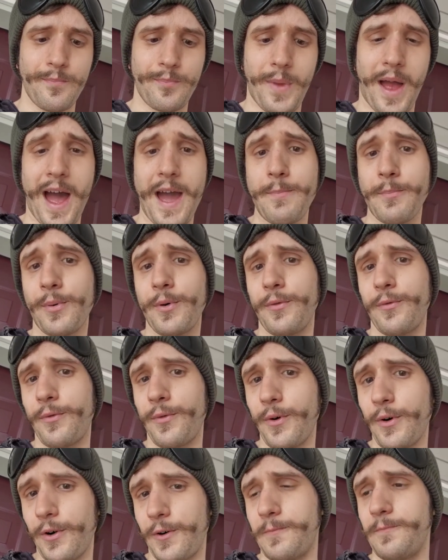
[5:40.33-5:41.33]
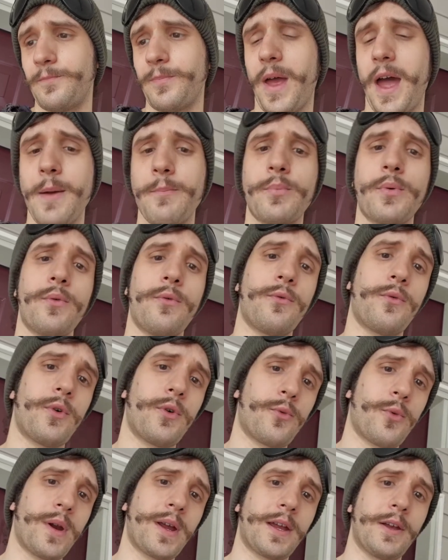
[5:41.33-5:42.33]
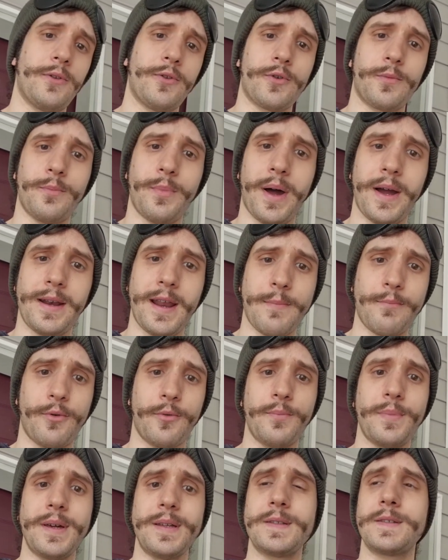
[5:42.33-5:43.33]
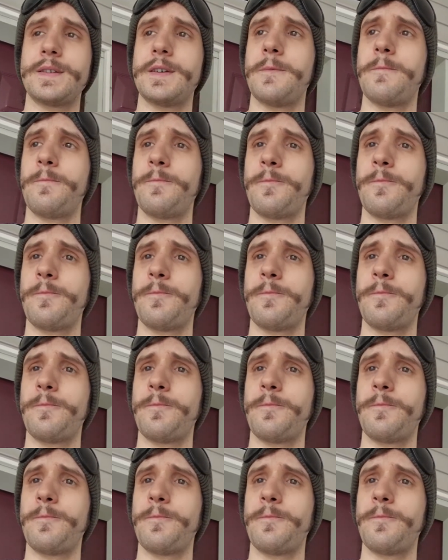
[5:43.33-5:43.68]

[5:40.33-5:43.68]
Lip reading: I prefer regular pineapple pizza.